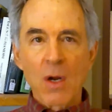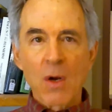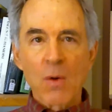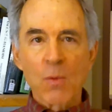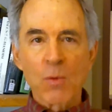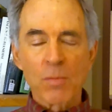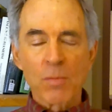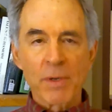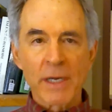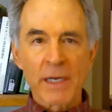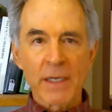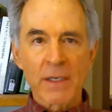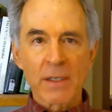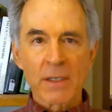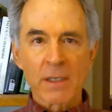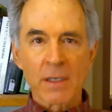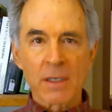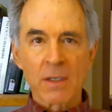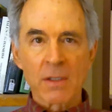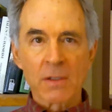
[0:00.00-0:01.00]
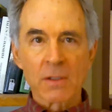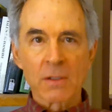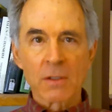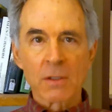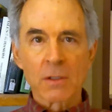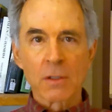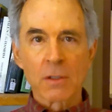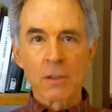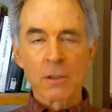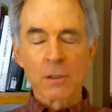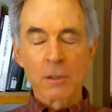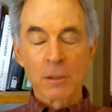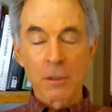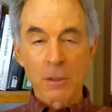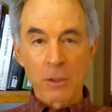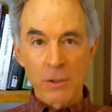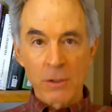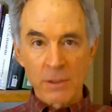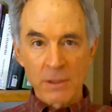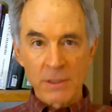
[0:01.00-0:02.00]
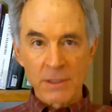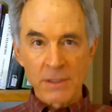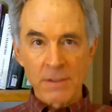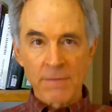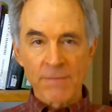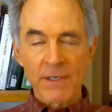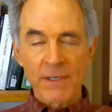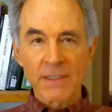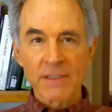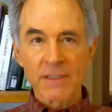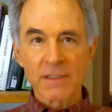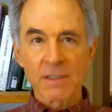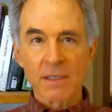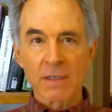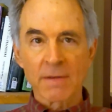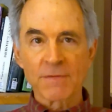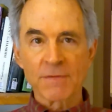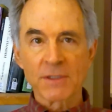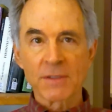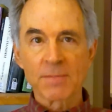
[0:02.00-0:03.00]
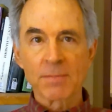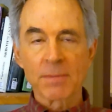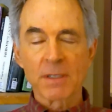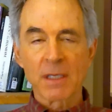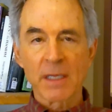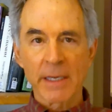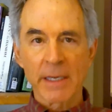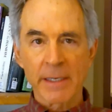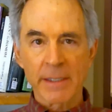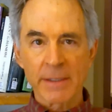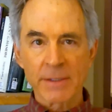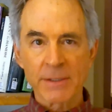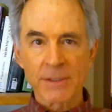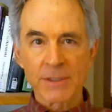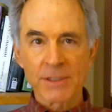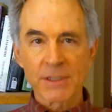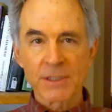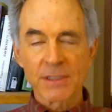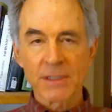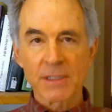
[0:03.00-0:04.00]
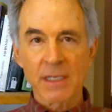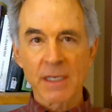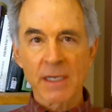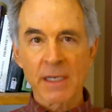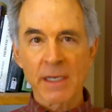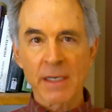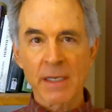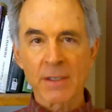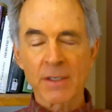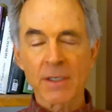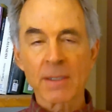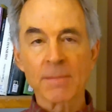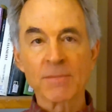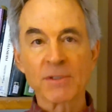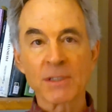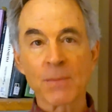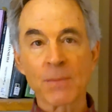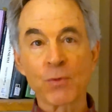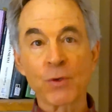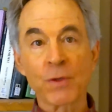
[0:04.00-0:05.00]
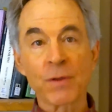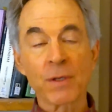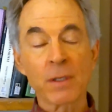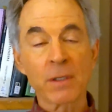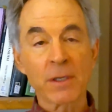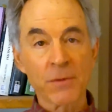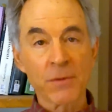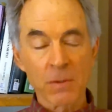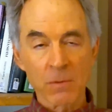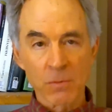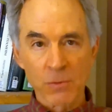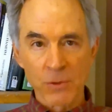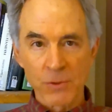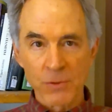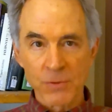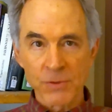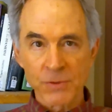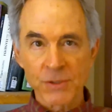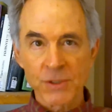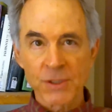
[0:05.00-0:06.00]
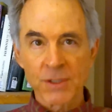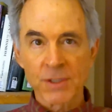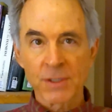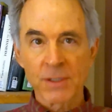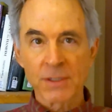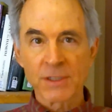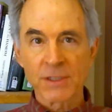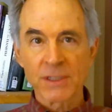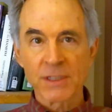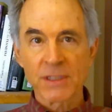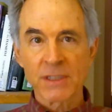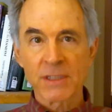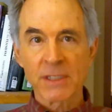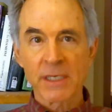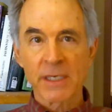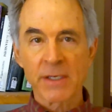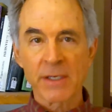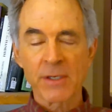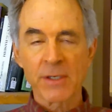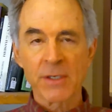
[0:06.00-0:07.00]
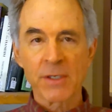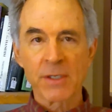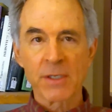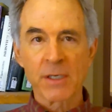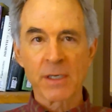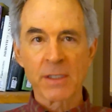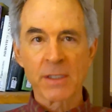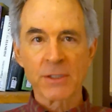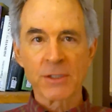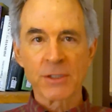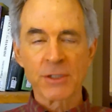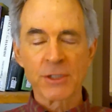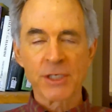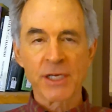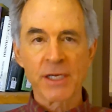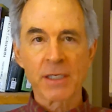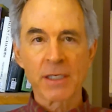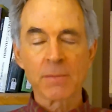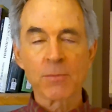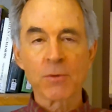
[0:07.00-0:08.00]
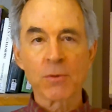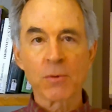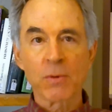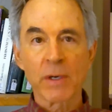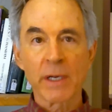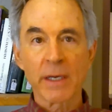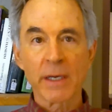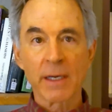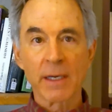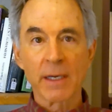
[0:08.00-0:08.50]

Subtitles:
Rebekah learns of Esau's plans and comes up with another ruse to send Jacob away